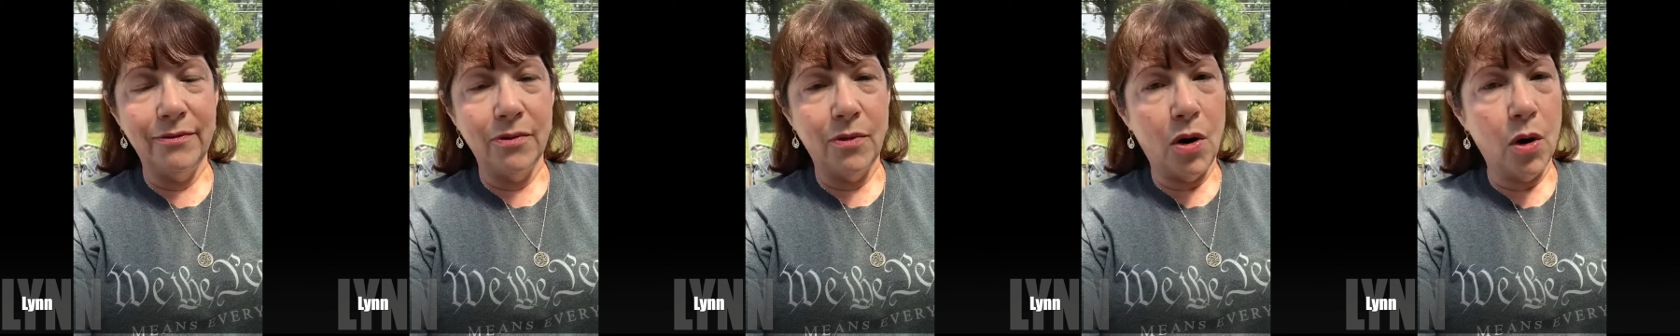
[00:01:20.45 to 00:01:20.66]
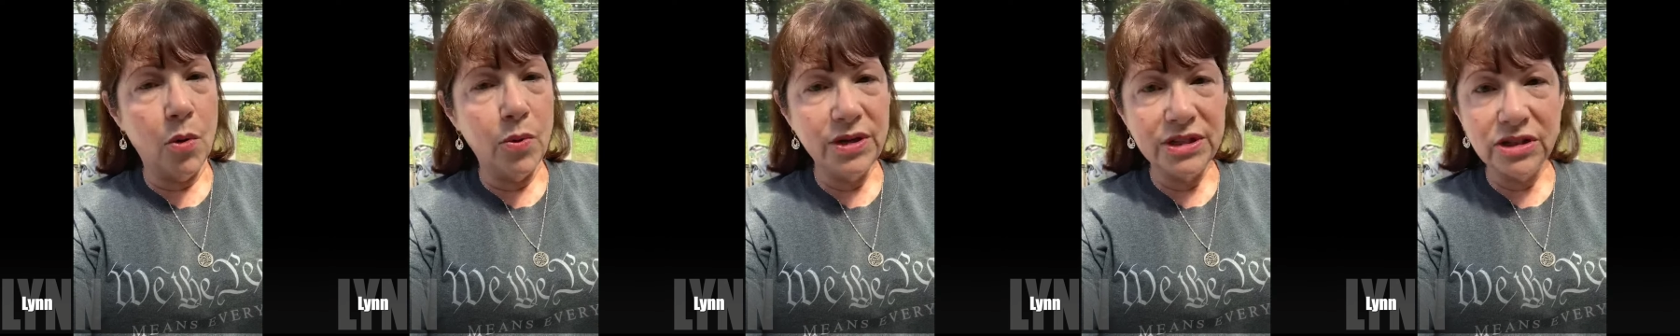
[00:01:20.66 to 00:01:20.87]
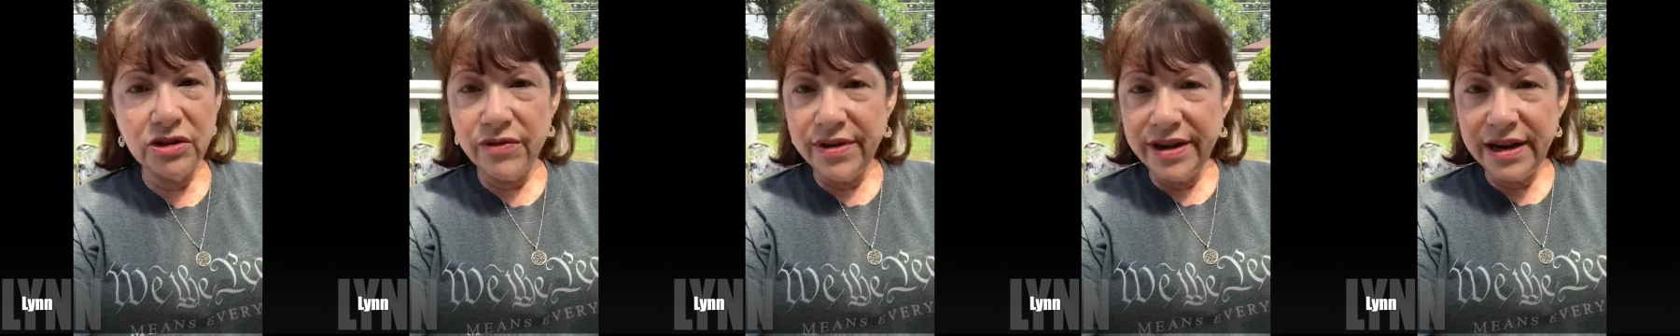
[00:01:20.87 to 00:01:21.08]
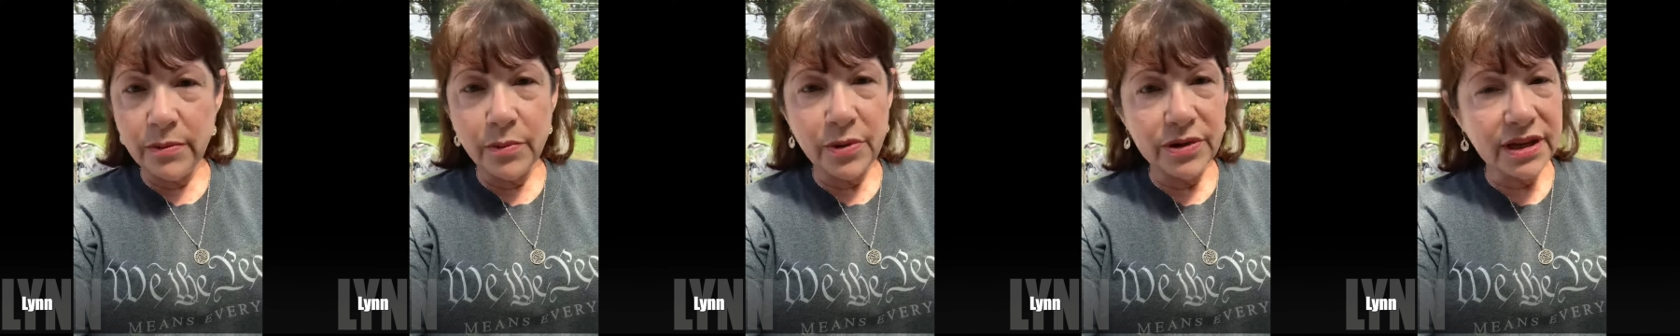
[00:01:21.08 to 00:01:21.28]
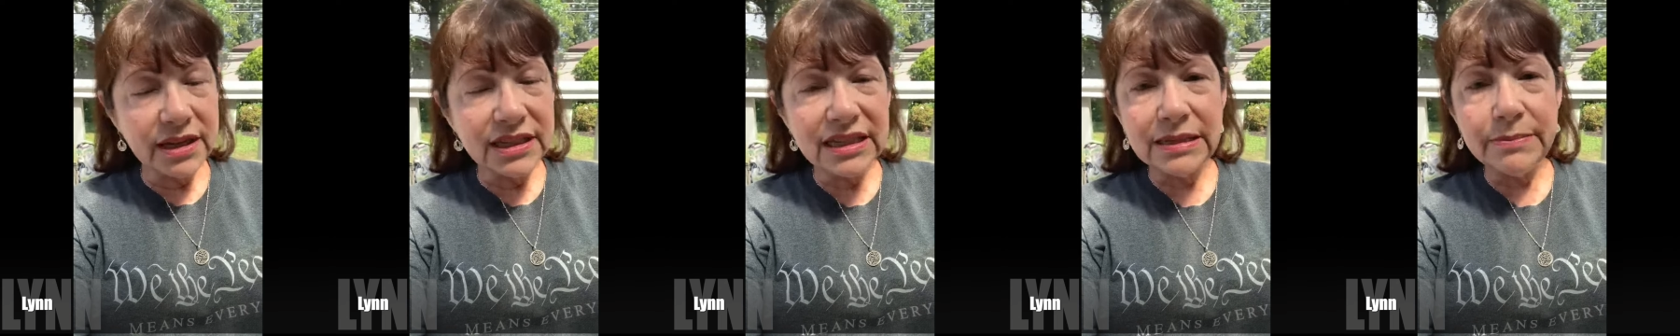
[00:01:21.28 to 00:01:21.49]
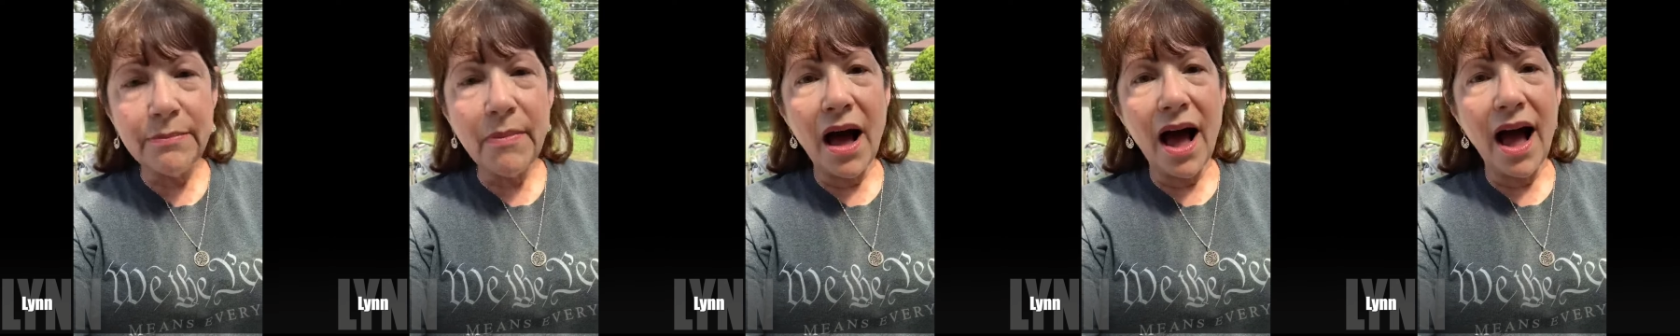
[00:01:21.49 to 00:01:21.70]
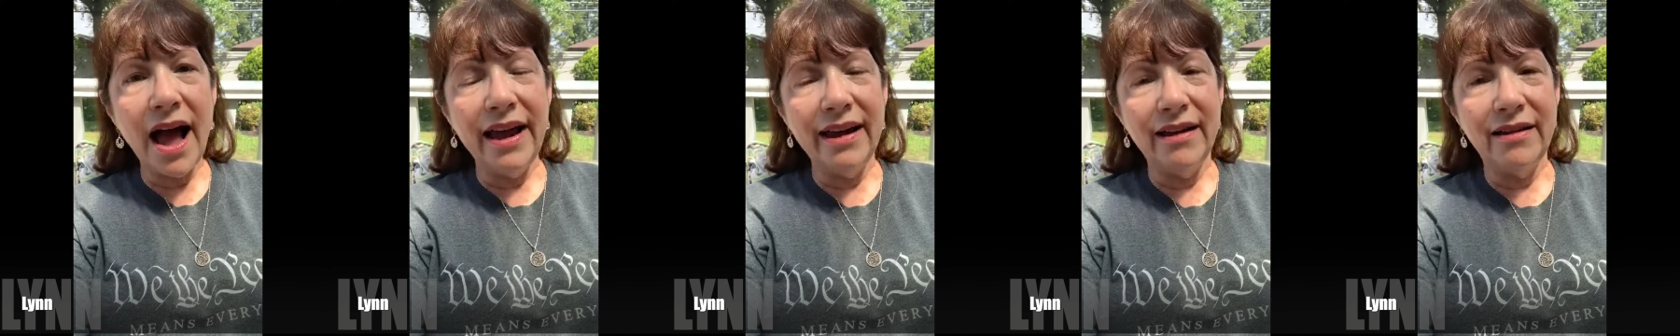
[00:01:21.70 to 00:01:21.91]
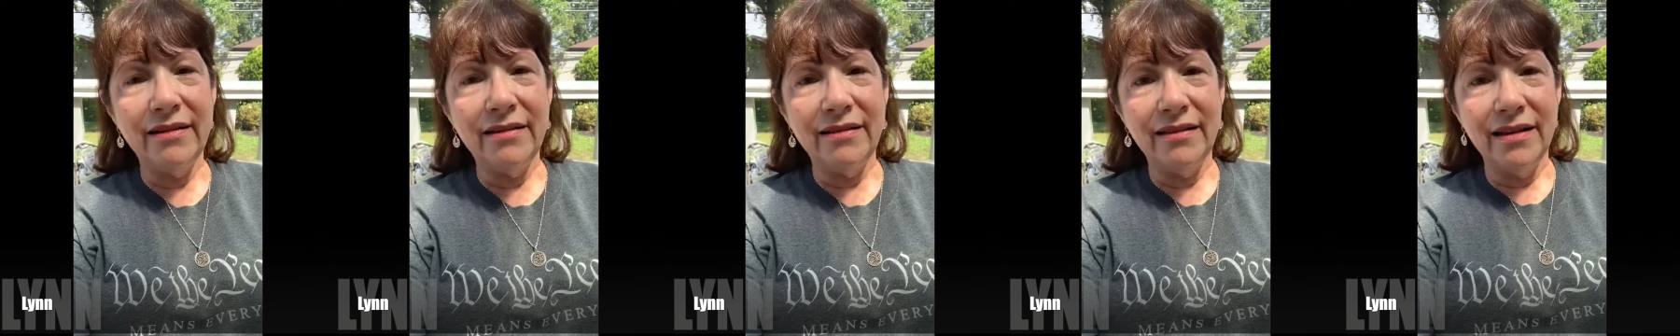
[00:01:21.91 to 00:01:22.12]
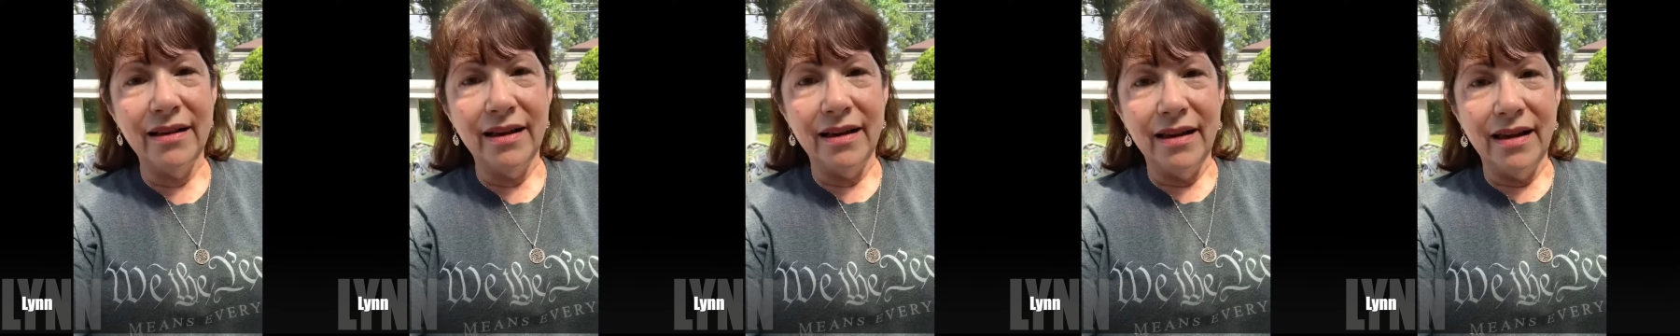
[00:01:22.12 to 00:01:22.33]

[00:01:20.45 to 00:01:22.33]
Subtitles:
always greeted with a smile.